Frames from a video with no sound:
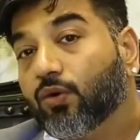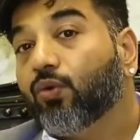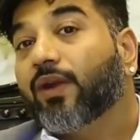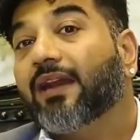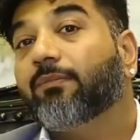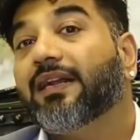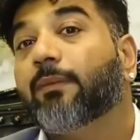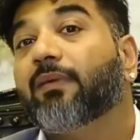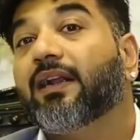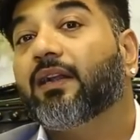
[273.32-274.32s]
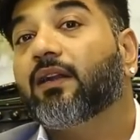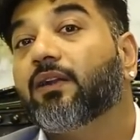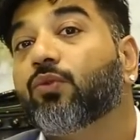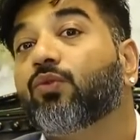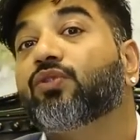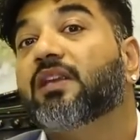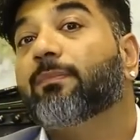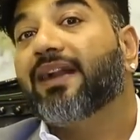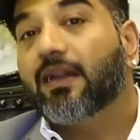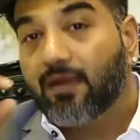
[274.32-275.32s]
who can be who's
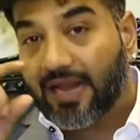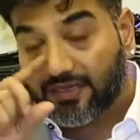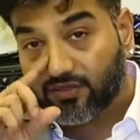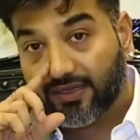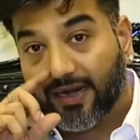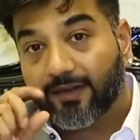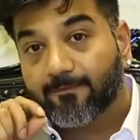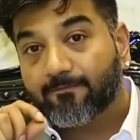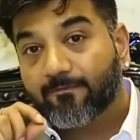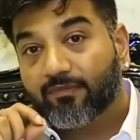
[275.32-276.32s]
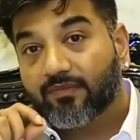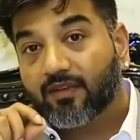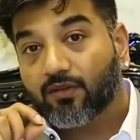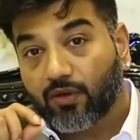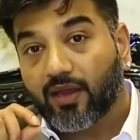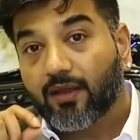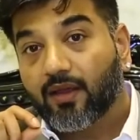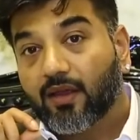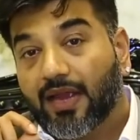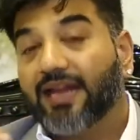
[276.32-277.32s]
dependable actually, right? Okay.
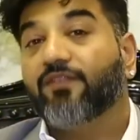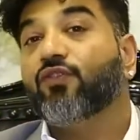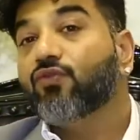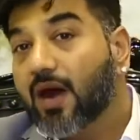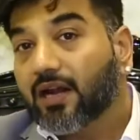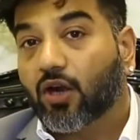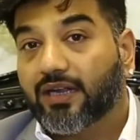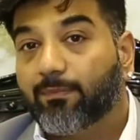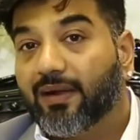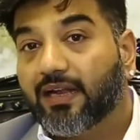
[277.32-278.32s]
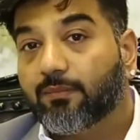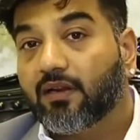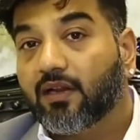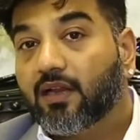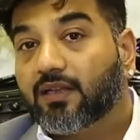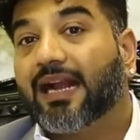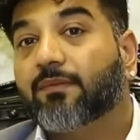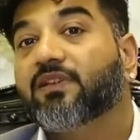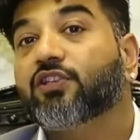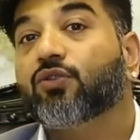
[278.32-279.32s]
And if you are not dependable,
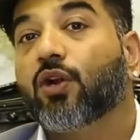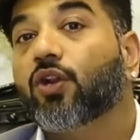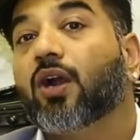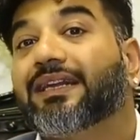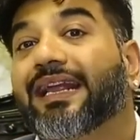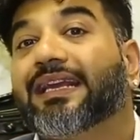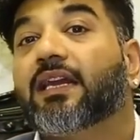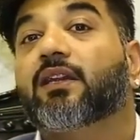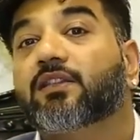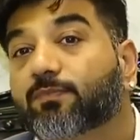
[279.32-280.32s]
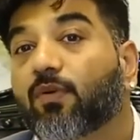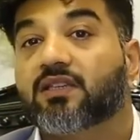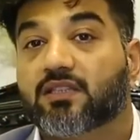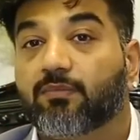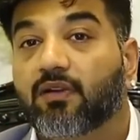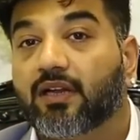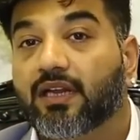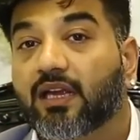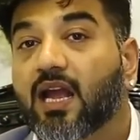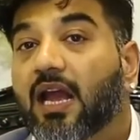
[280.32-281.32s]
that means you are not taking
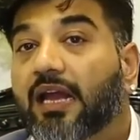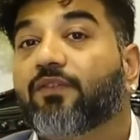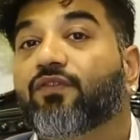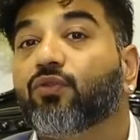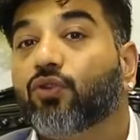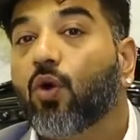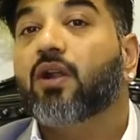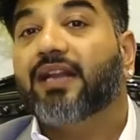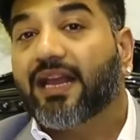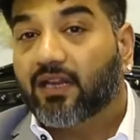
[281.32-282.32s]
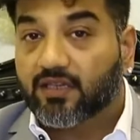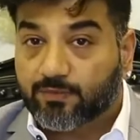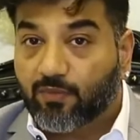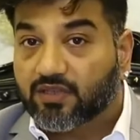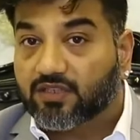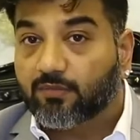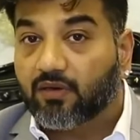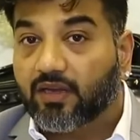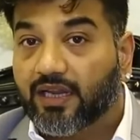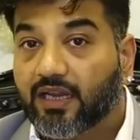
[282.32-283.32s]
responsibility. And if you don't take
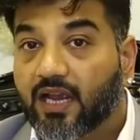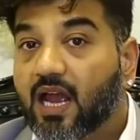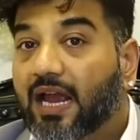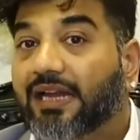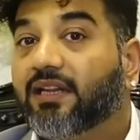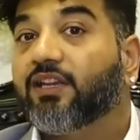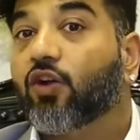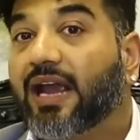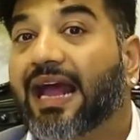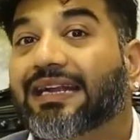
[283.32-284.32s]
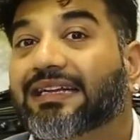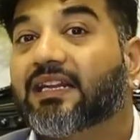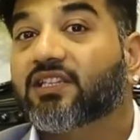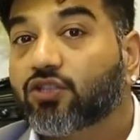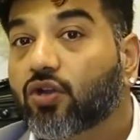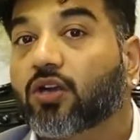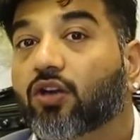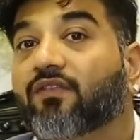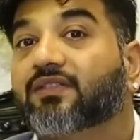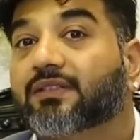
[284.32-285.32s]
responsibility and your character is not
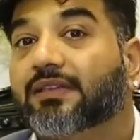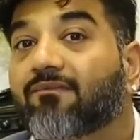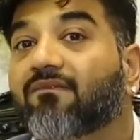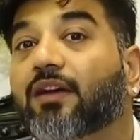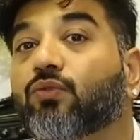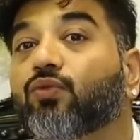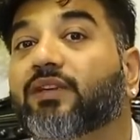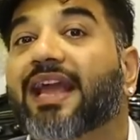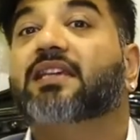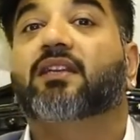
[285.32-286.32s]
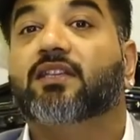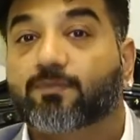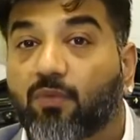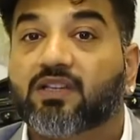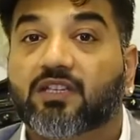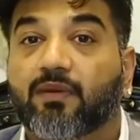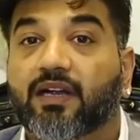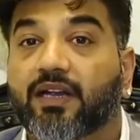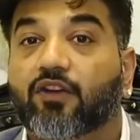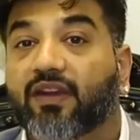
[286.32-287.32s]
of someone who takes
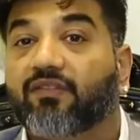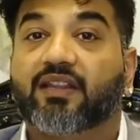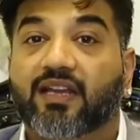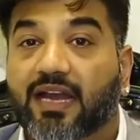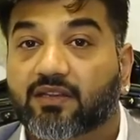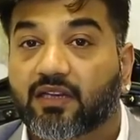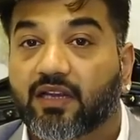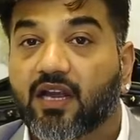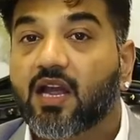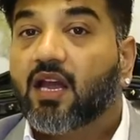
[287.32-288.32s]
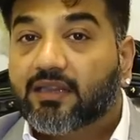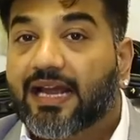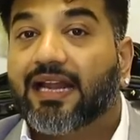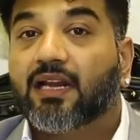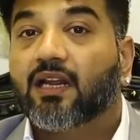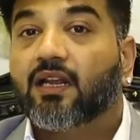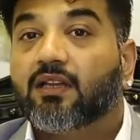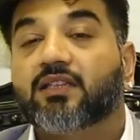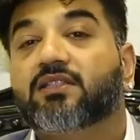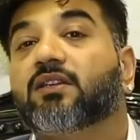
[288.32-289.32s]
responsibility of everything actually,
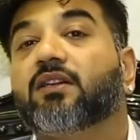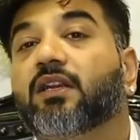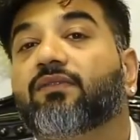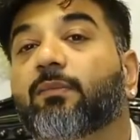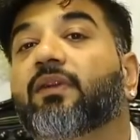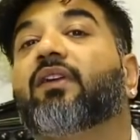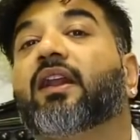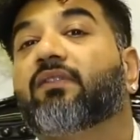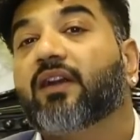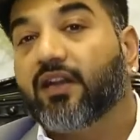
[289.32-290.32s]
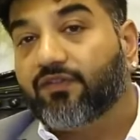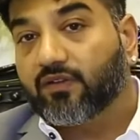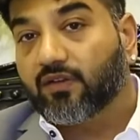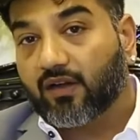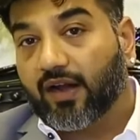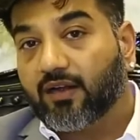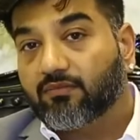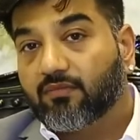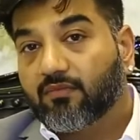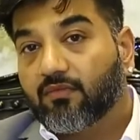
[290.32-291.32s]
then this journey will be very, very difficult, right?
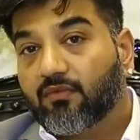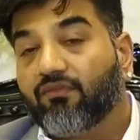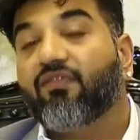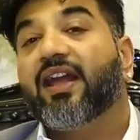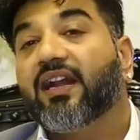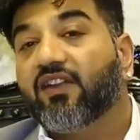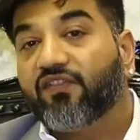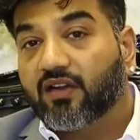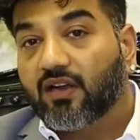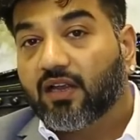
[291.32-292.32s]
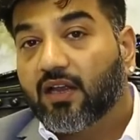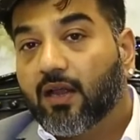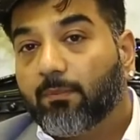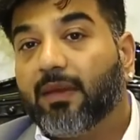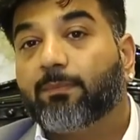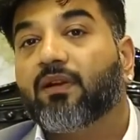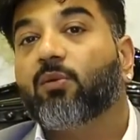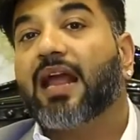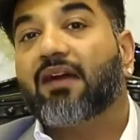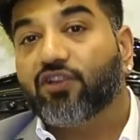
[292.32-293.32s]
Very difficult. People
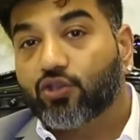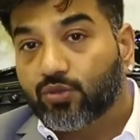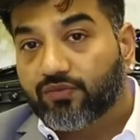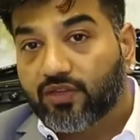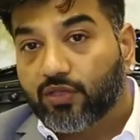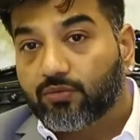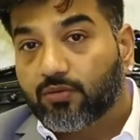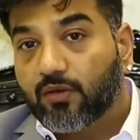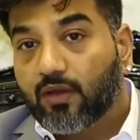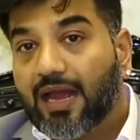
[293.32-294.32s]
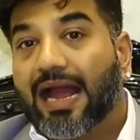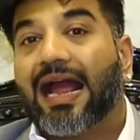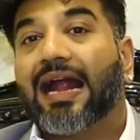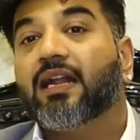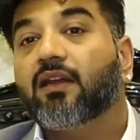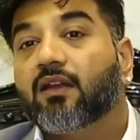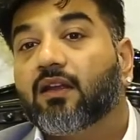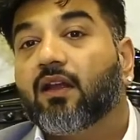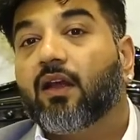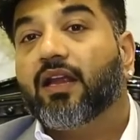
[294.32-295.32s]
will have issues with you and
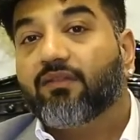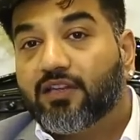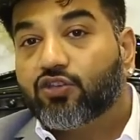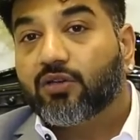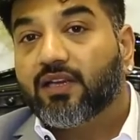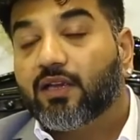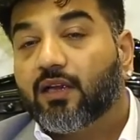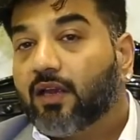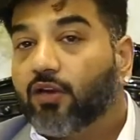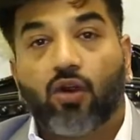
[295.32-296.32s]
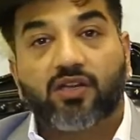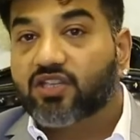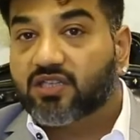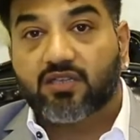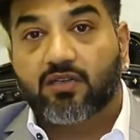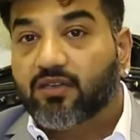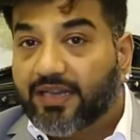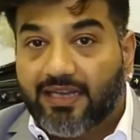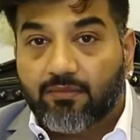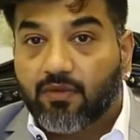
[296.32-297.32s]
eventually not just
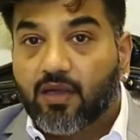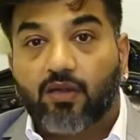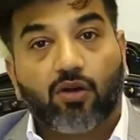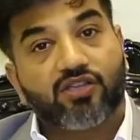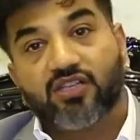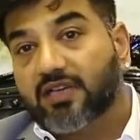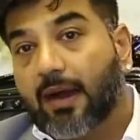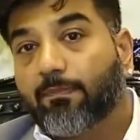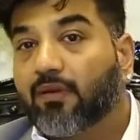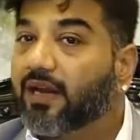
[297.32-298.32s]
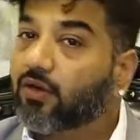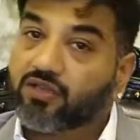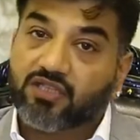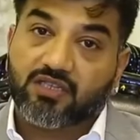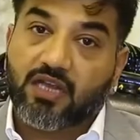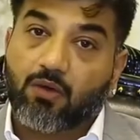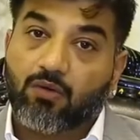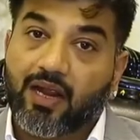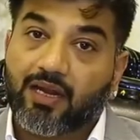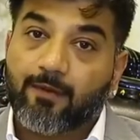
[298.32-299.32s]
team, not just upline, not just
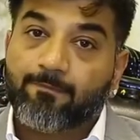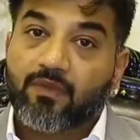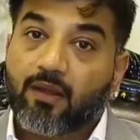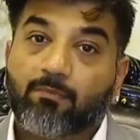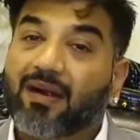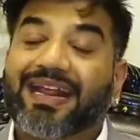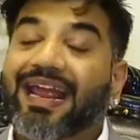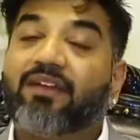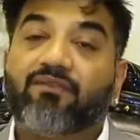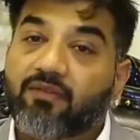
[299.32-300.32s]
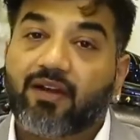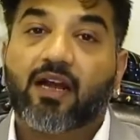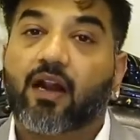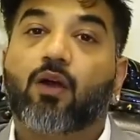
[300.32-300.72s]
downline, but everyone